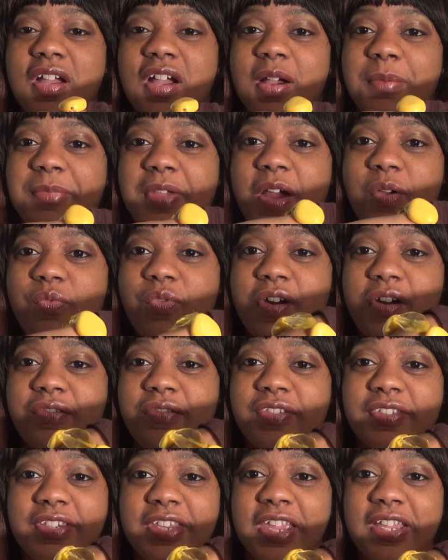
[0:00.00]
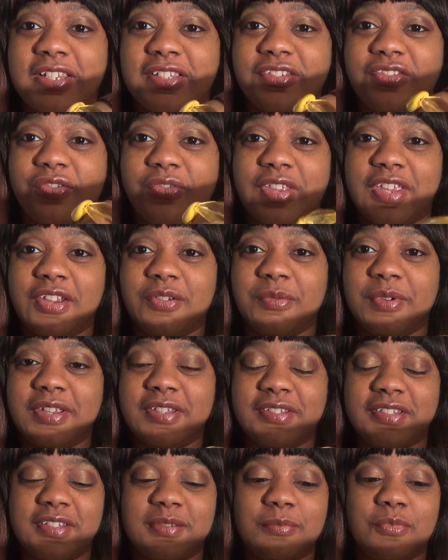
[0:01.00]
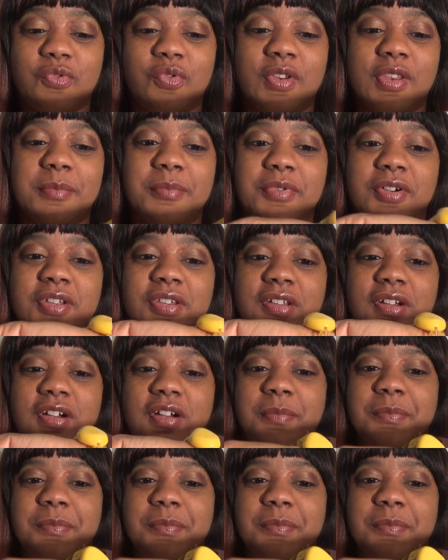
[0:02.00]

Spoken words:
I'm not wearing the necklace or the earrings this morning, but